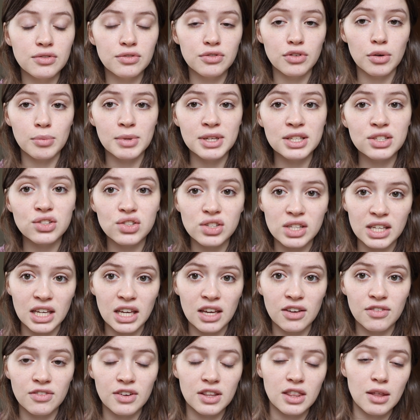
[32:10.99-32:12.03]
from each
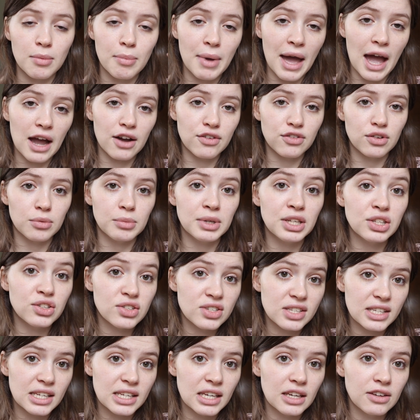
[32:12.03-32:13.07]
sleeve and the back from each
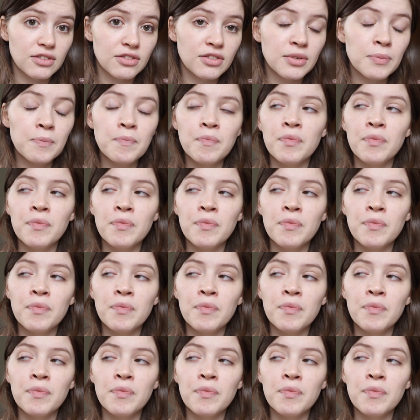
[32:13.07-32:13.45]
sleeve.